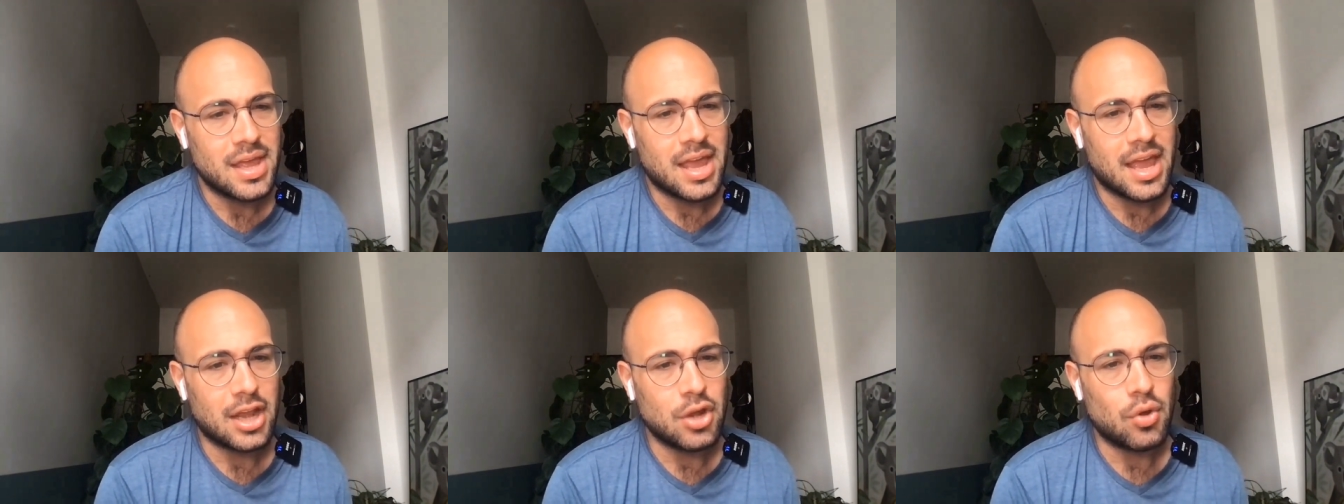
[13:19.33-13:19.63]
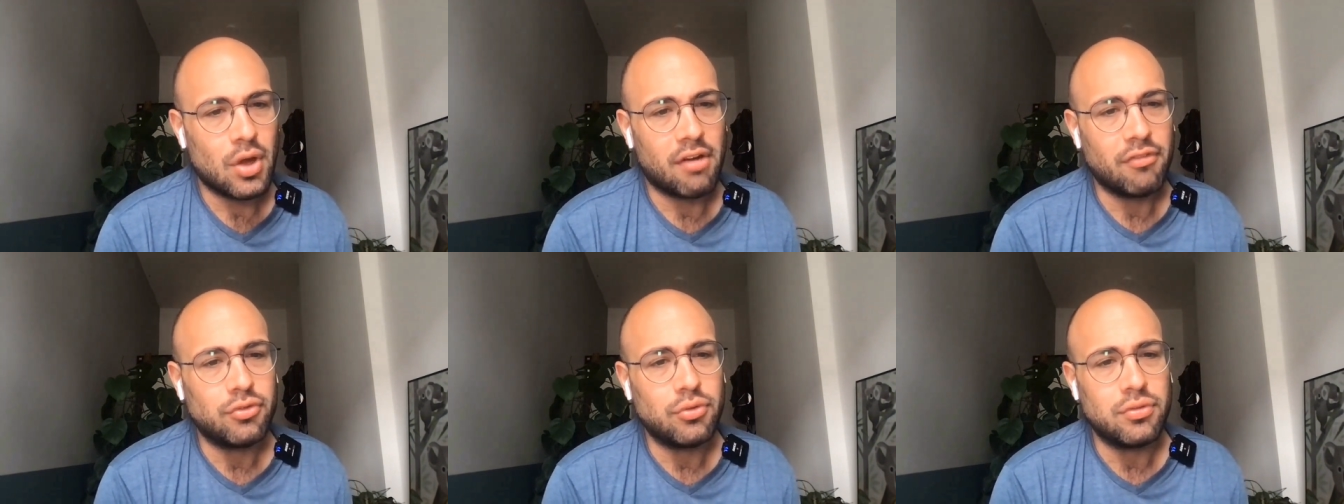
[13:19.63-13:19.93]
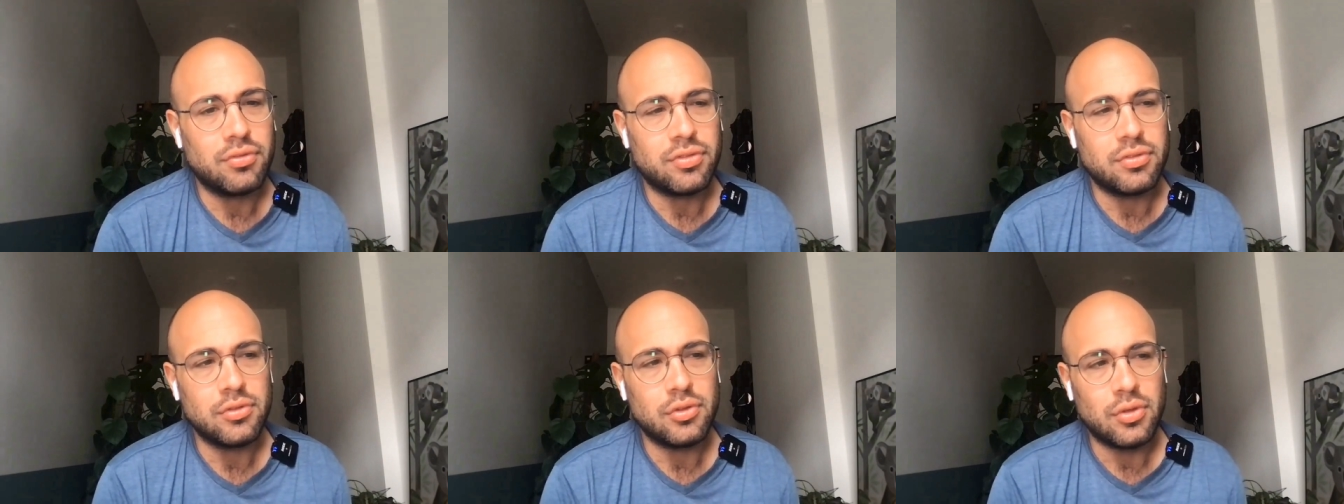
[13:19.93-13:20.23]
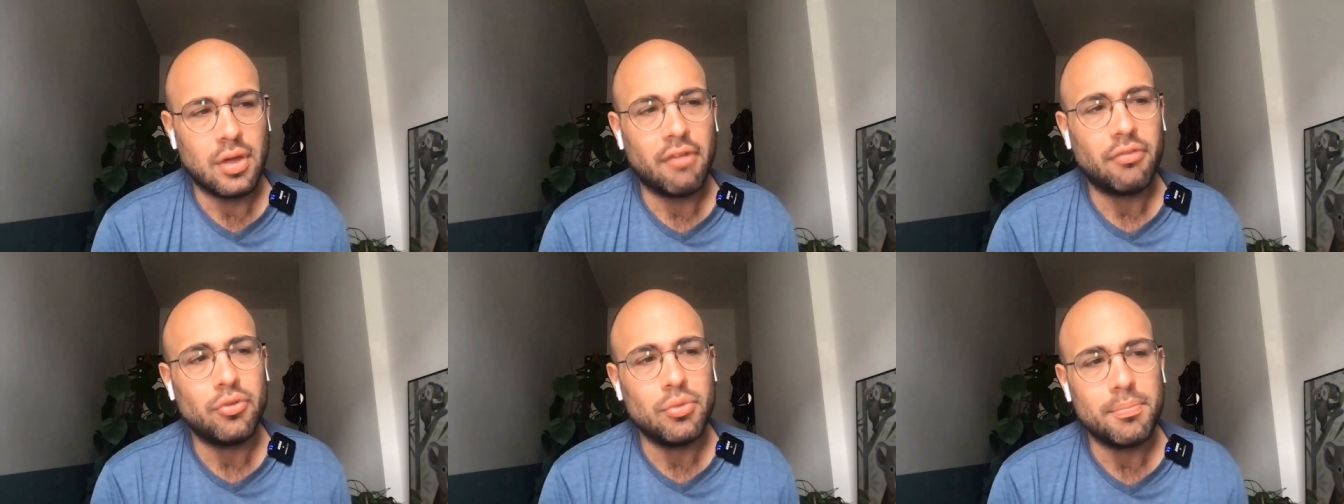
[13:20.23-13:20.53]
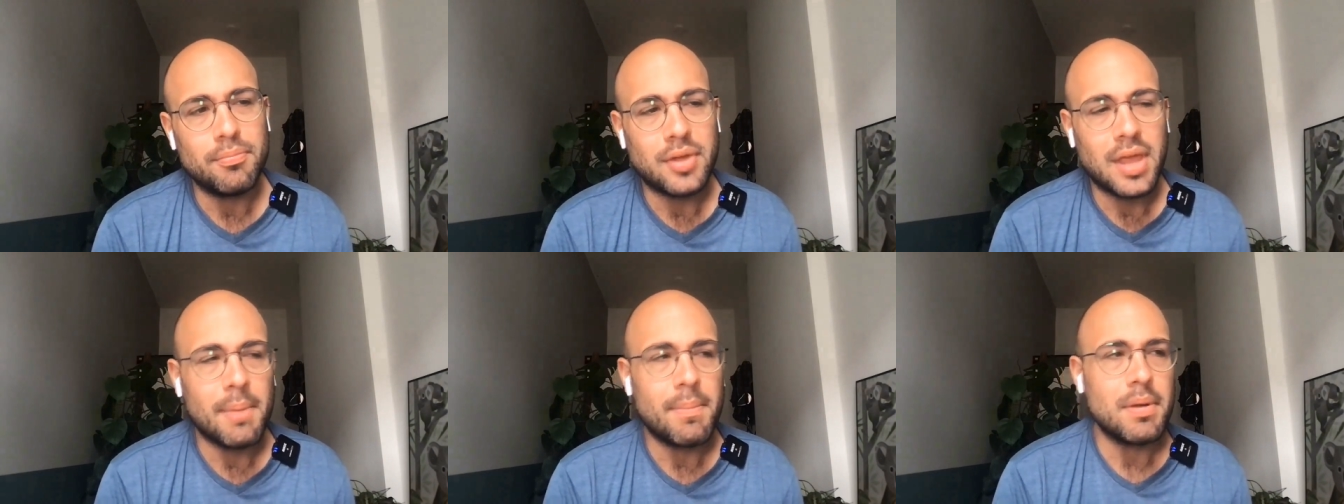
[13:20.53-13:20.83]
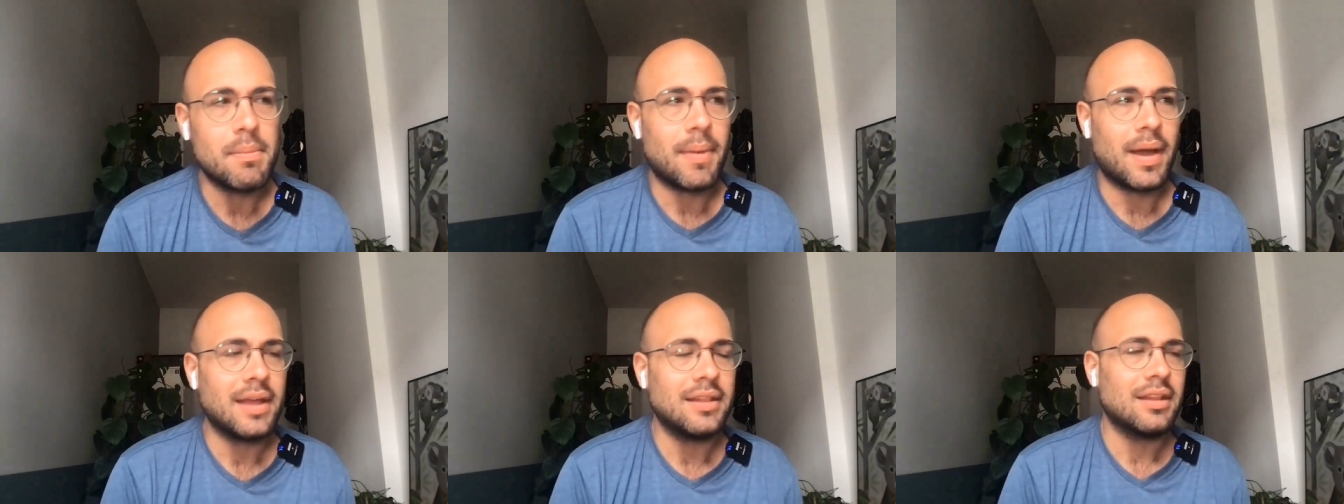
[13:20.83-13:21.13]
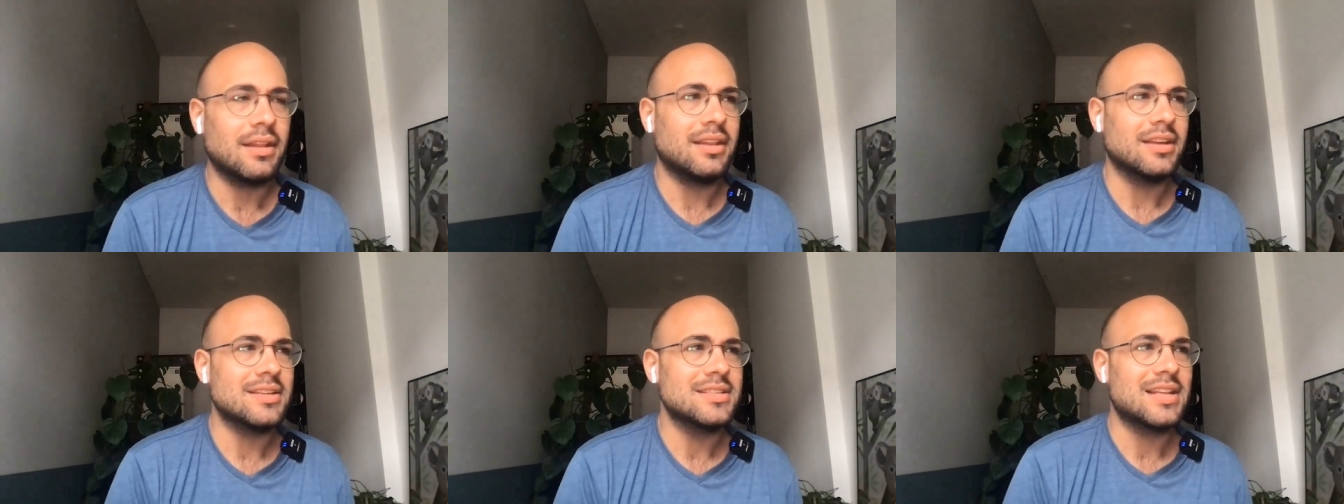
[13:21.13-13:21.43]
And you have to keep in mind
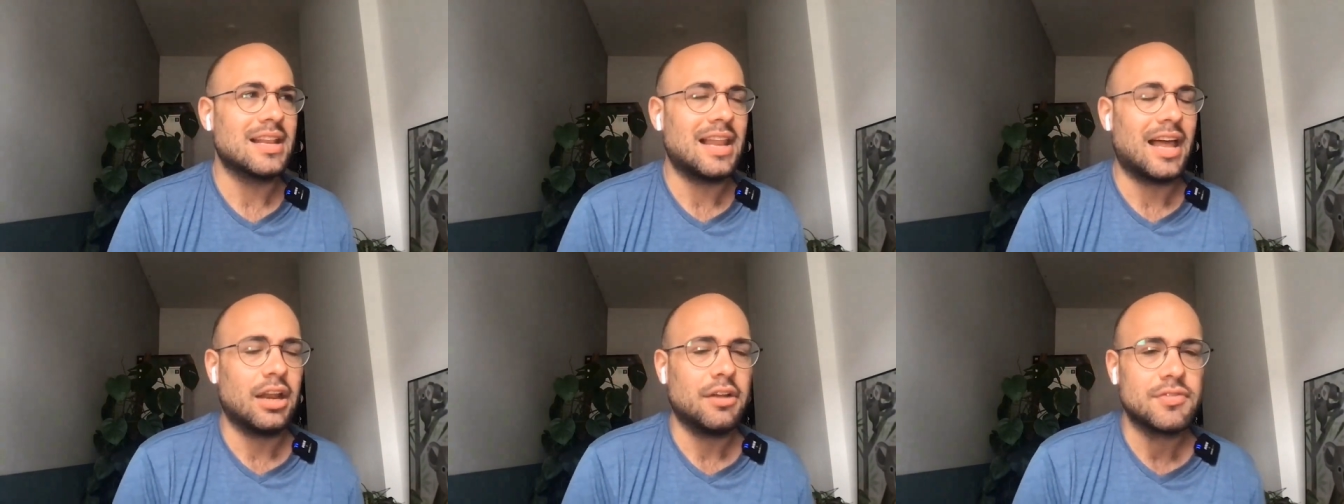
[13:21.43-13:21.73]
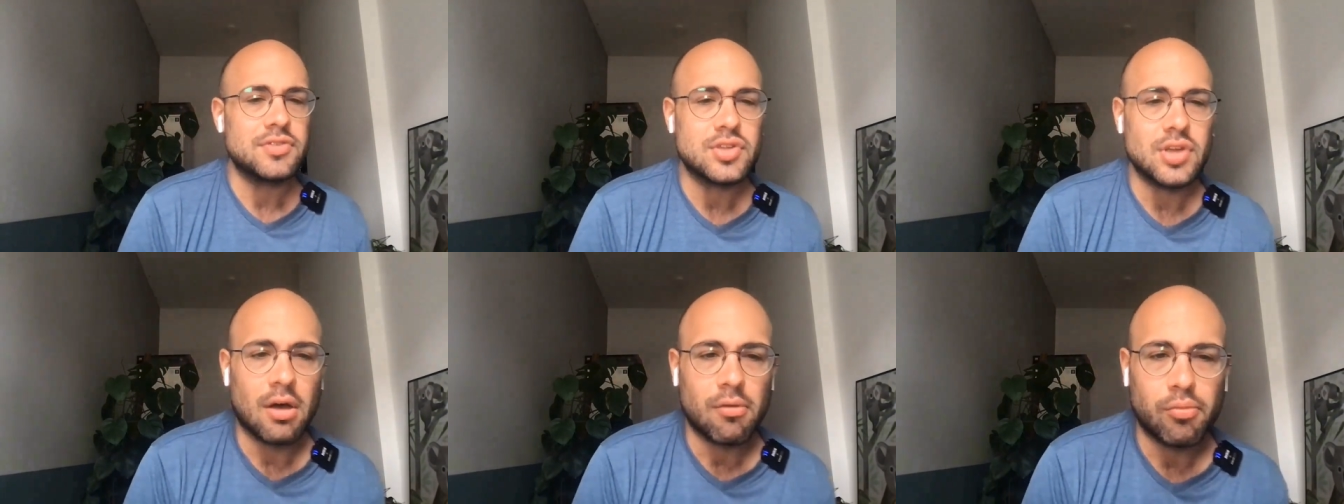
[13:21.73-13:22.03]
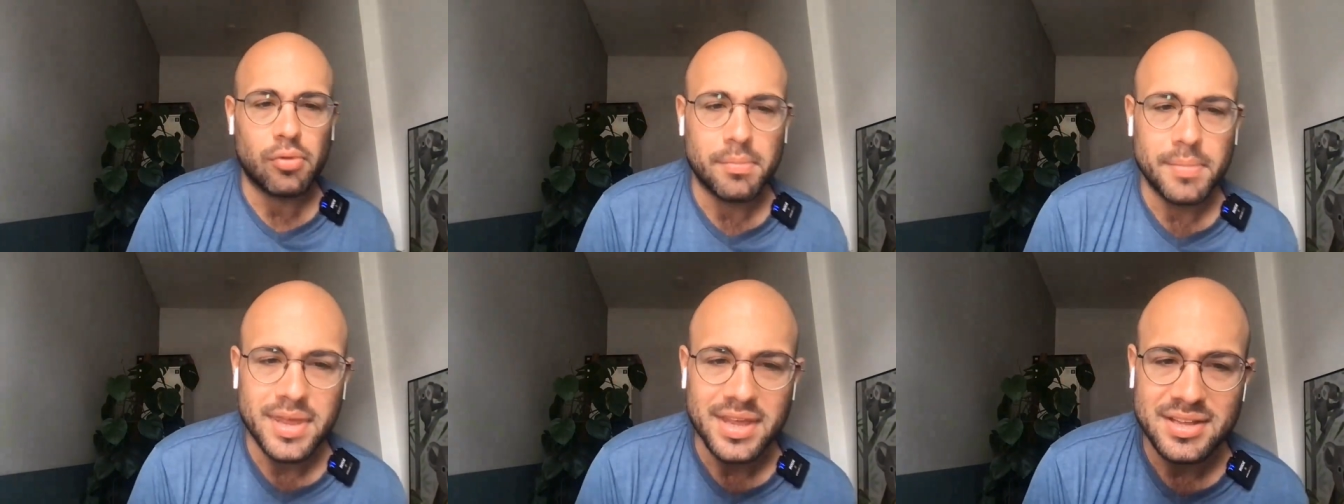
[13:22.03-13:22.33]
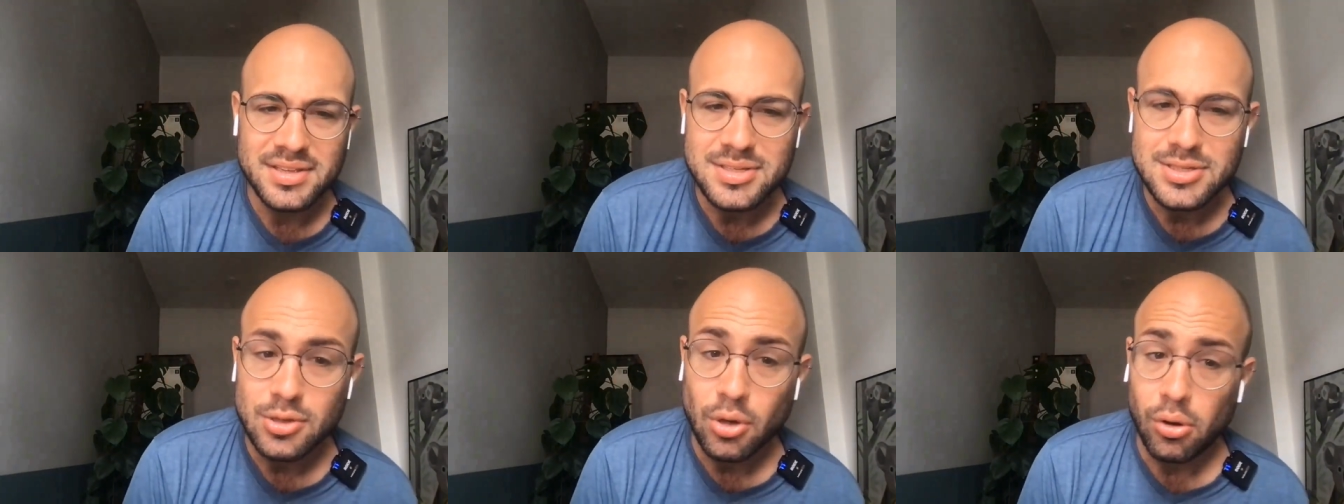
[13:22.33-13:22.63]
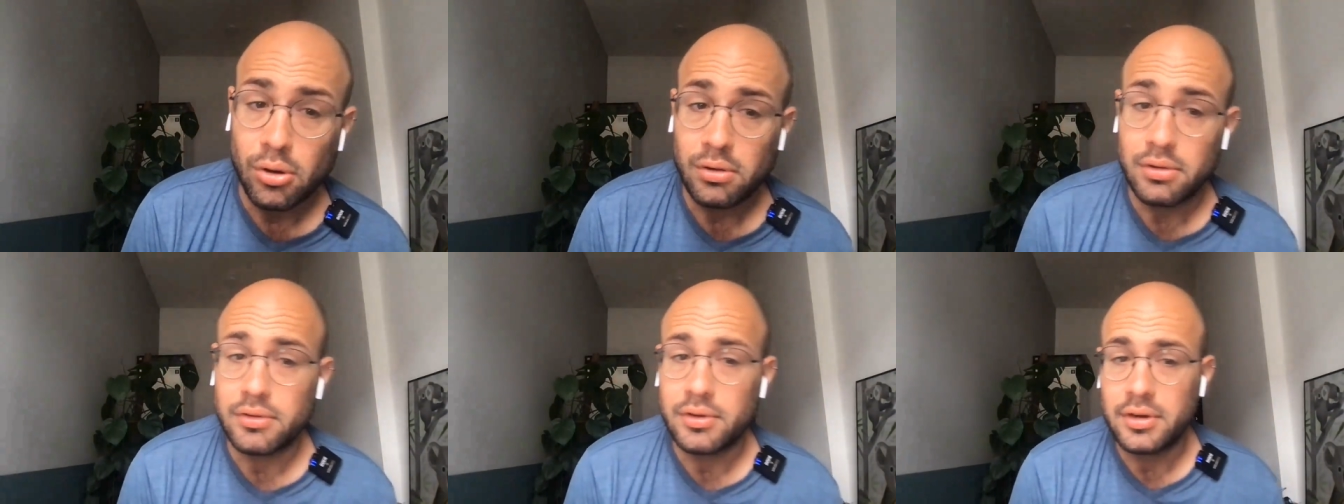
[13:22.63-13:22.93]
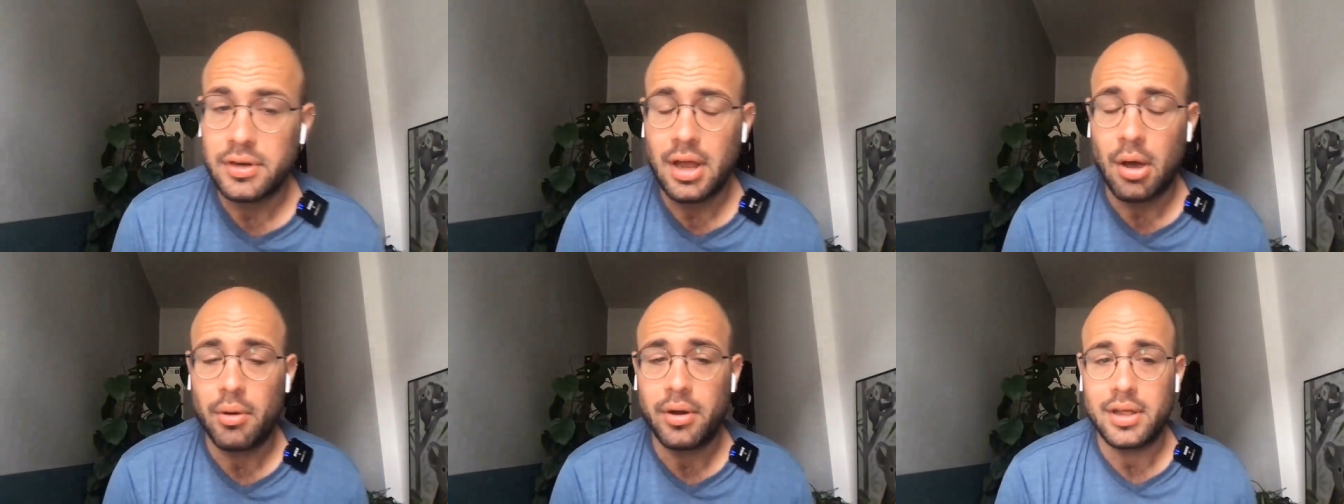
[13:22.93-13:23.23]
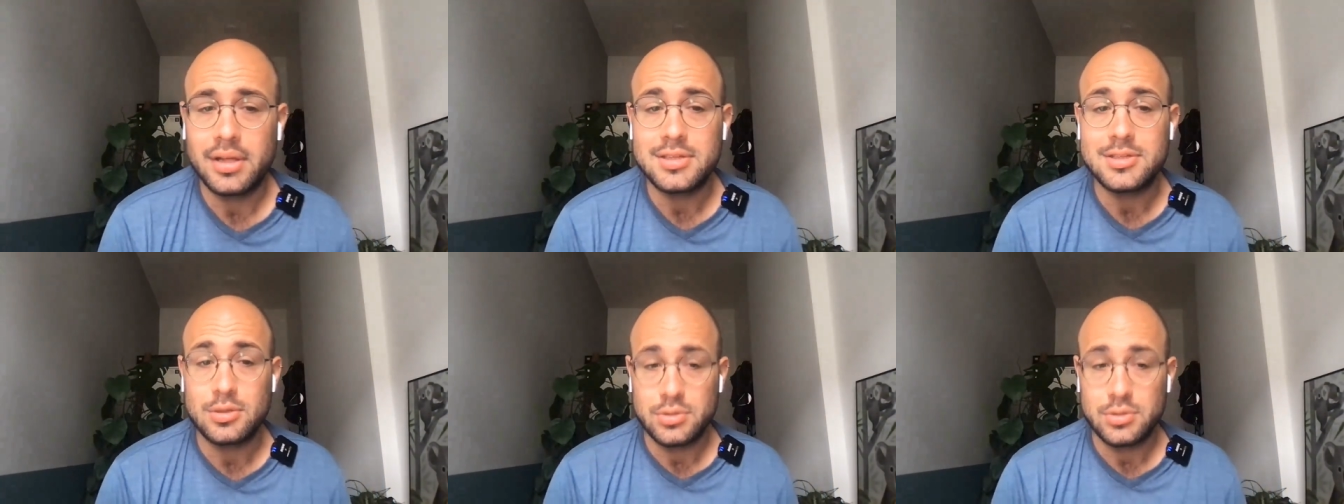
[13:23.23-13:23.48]
that there's a lot of software being sold nowadays.